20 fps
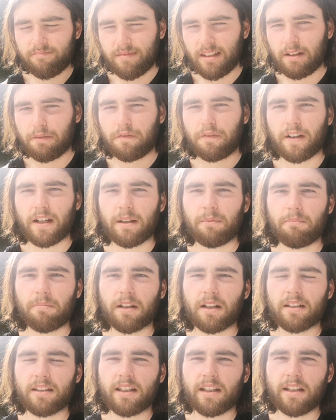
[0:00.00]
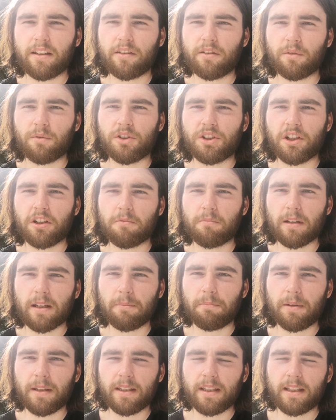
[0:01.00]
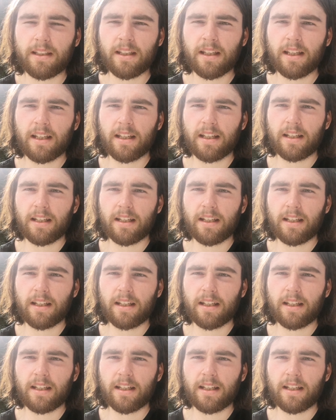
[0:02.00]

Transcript: not fight, but continue to share my opinion,